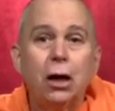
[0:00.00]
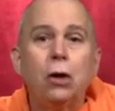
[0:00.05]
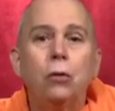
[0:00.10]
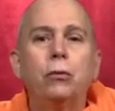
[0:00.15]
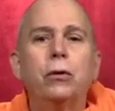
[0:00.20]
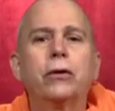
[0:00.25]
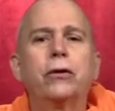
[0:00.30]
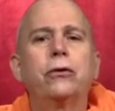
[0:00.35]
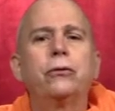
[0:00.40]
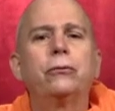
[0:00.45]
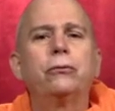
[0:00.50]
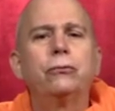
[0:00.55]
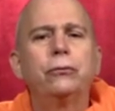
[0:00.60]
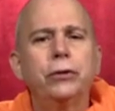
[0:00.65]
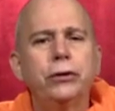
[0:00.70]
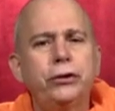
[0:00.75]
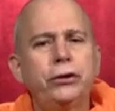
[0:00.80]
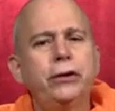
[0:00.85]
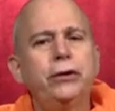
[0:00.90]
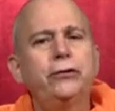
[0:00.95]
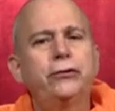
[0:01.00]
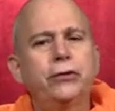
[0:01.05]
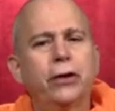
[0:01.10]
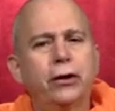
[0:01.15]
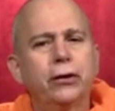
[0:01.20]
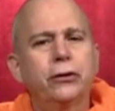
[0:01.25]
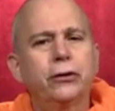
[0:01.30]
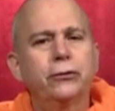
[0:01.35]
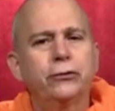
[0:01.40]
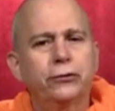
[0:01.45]
What the rishis
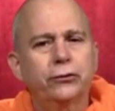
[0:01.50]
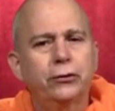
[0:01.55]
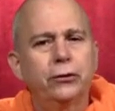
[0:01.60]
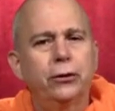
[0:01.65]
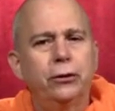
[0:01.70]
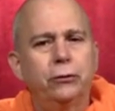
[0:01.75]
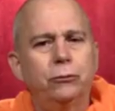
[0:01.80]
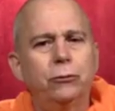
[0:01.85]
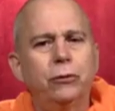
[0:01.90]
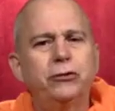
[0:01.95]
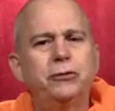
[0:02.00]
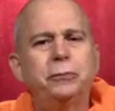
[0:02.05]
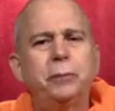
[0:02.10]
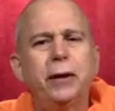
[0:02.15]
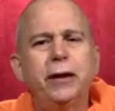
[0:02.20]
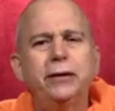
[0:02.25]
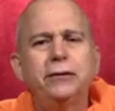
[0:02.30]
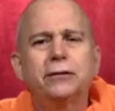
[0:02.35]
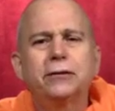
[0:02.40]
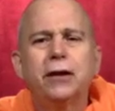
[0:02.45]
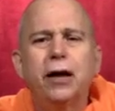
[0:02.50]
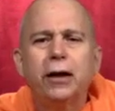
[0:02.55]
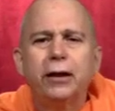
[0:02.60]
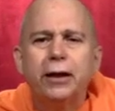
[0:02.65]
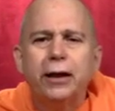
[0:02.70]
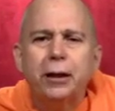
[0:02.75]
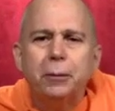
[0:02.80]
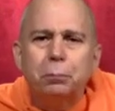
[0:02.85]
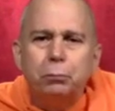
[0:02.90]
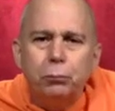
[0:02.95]
understood was based on a